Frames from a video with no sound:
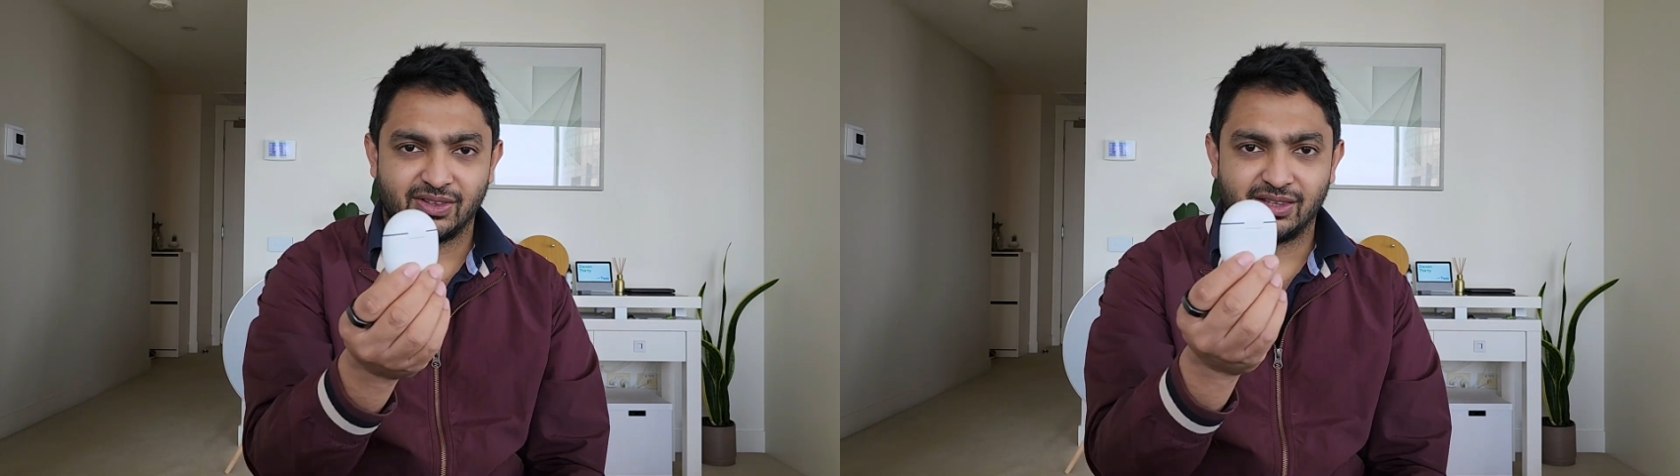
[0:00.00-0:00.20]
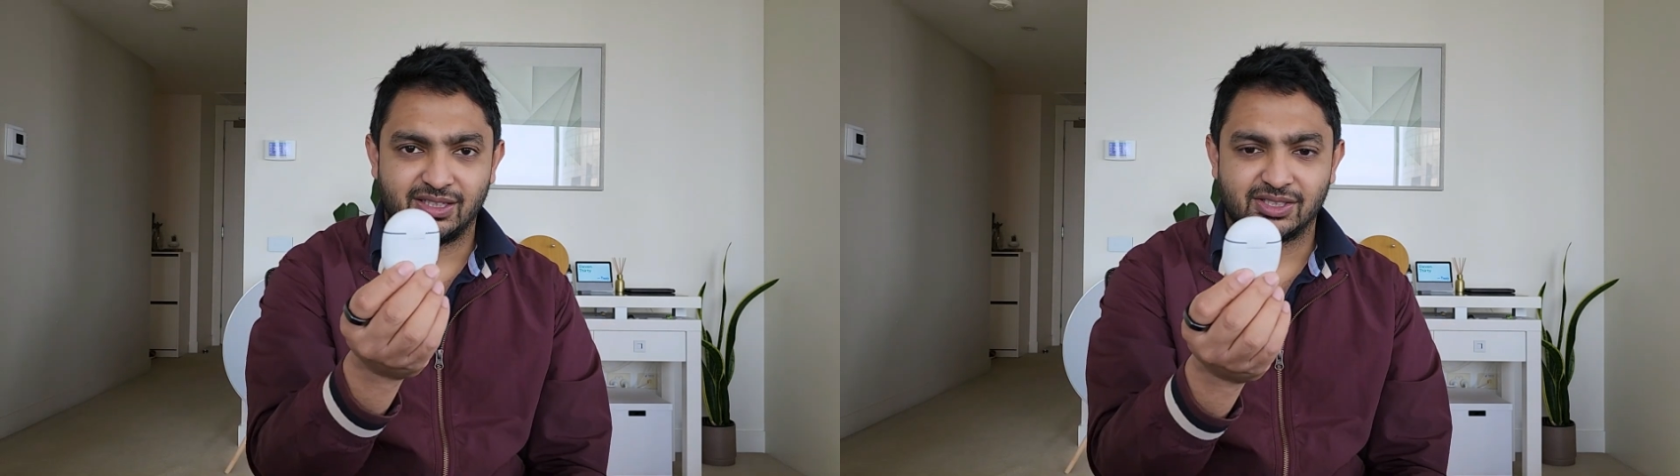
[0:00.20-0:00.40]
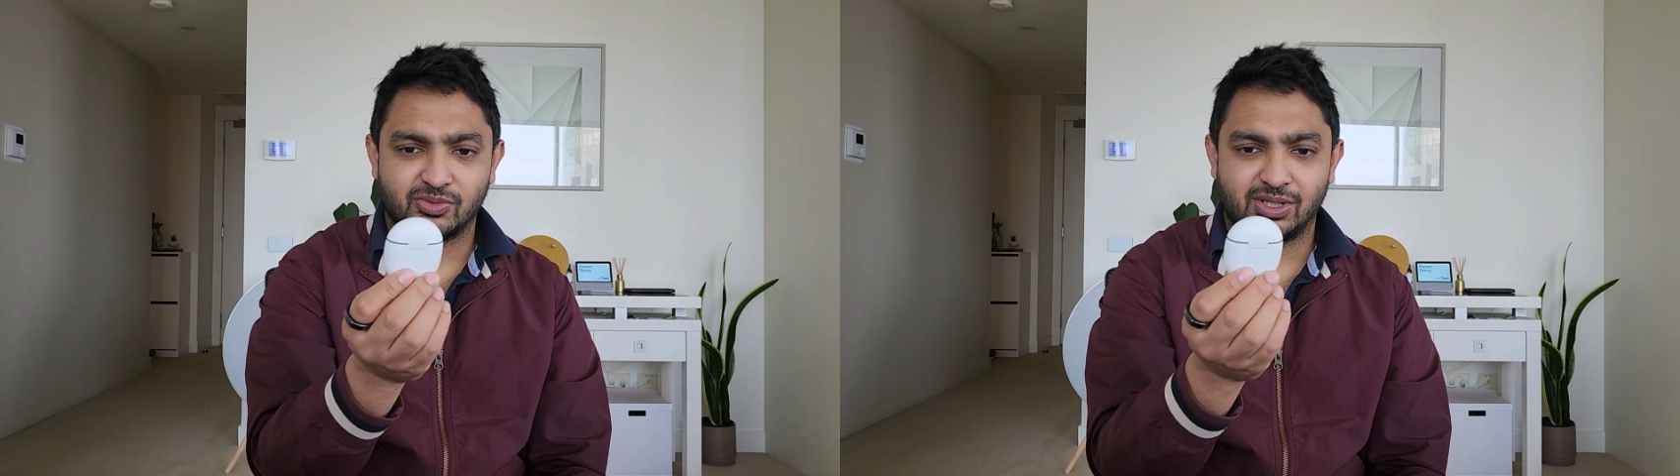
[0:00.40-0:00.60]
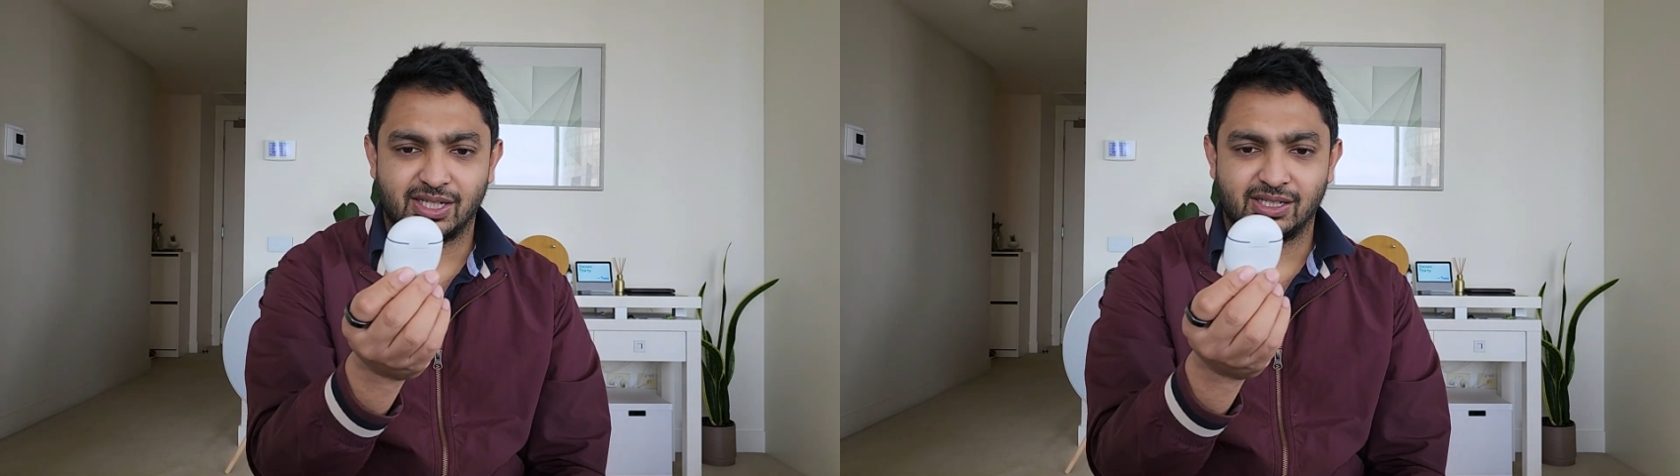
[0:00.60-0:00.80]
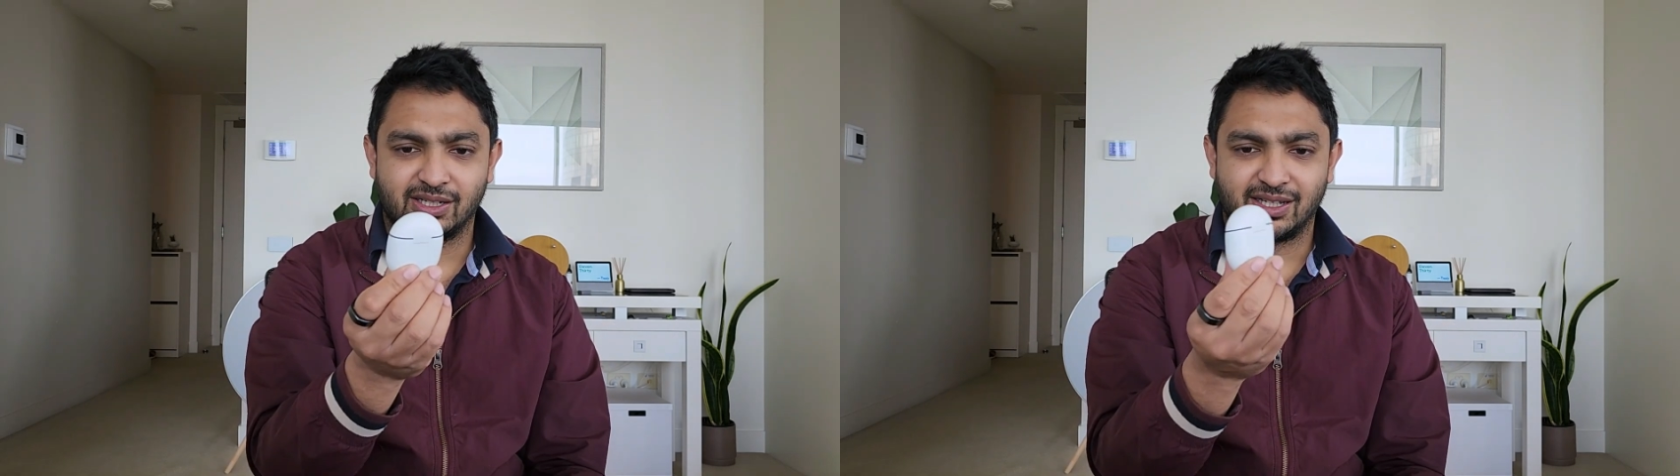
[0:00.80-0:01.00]
this
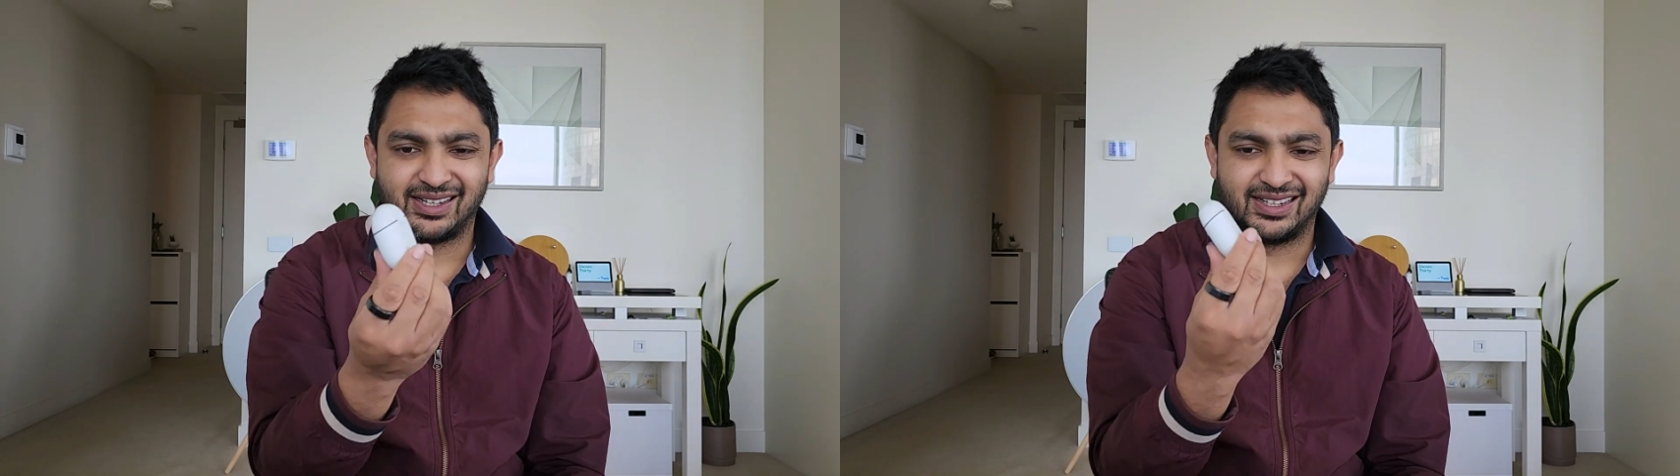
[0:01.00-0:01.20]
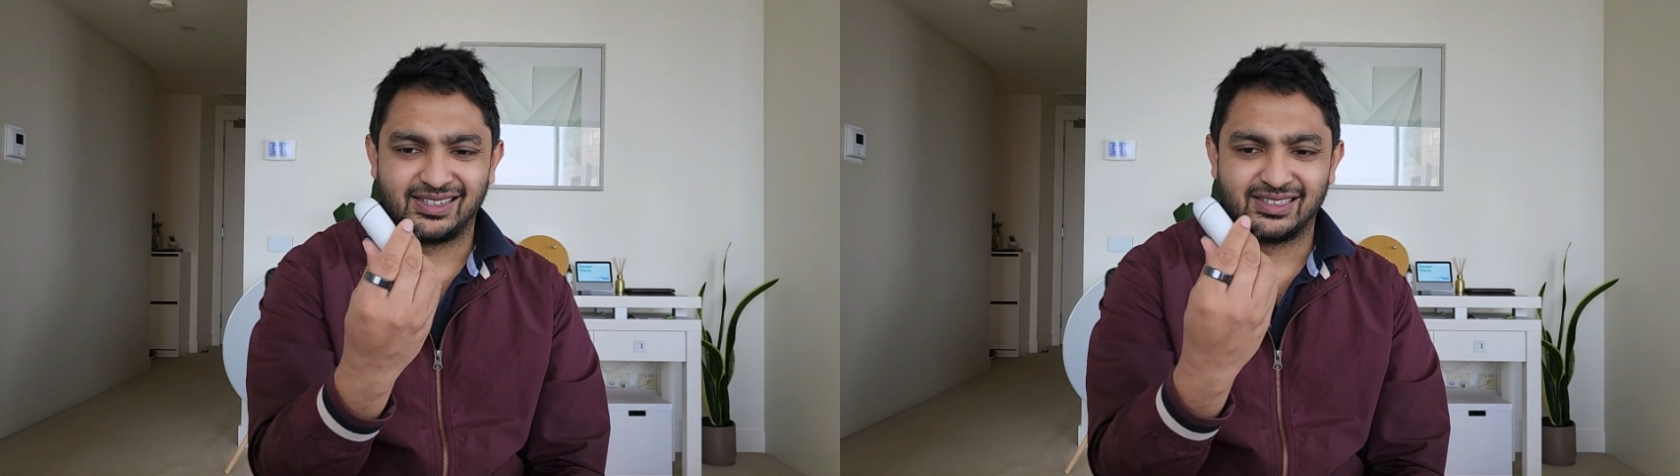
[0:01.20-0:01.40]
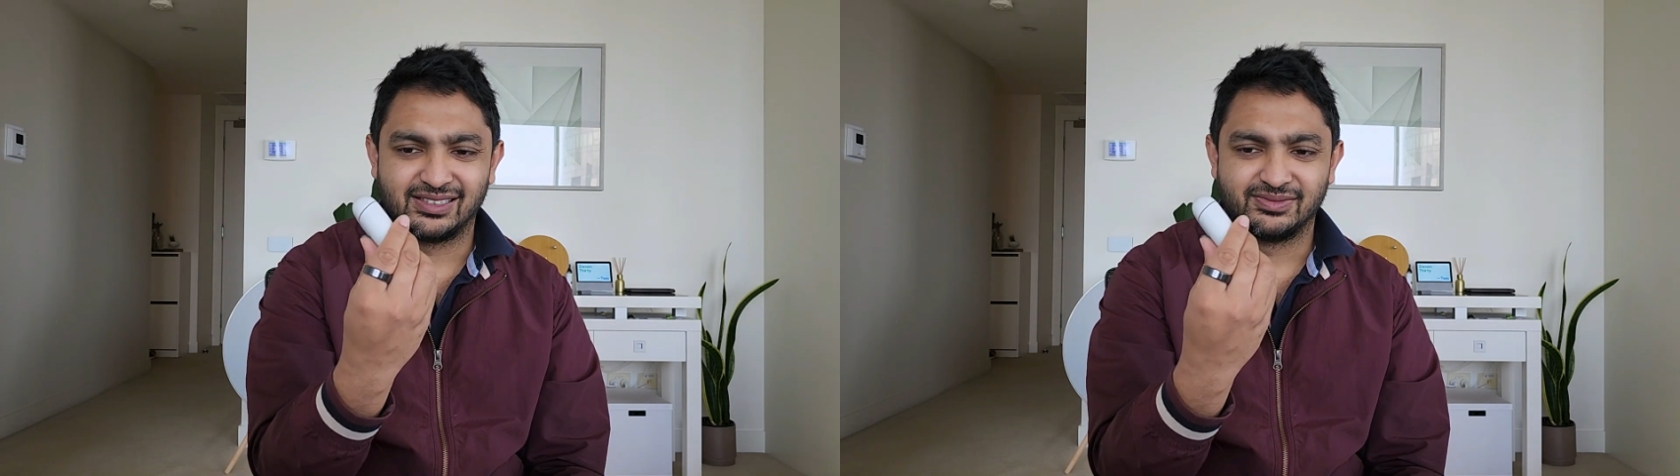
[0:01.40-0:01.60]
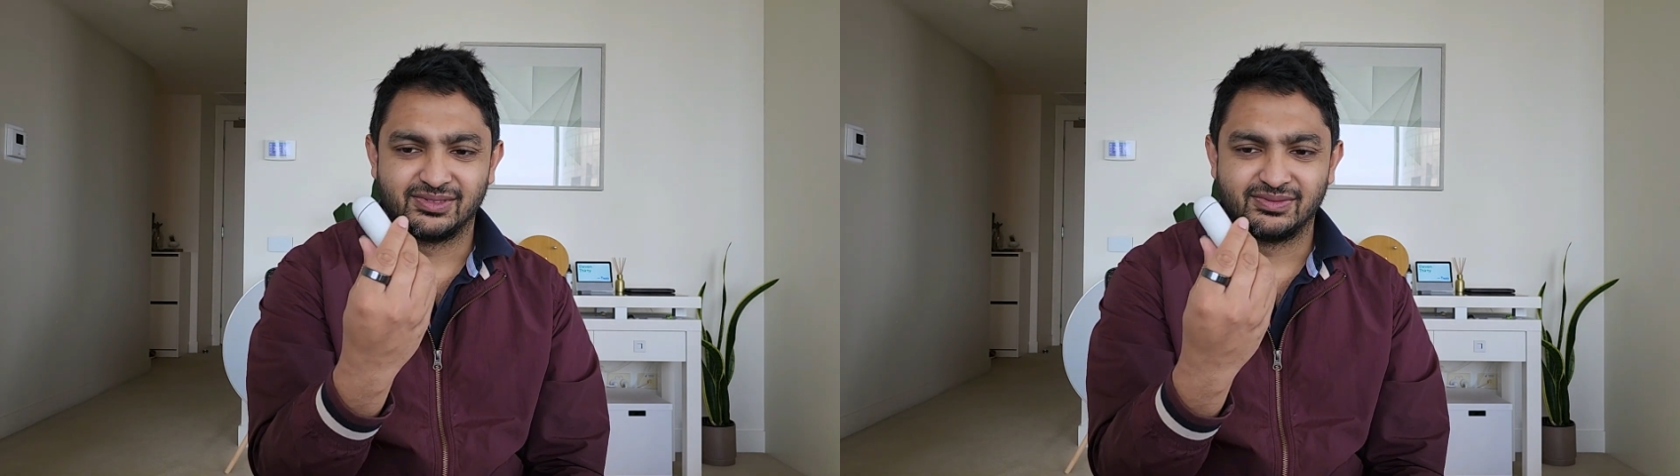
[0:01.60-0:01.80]
one kind of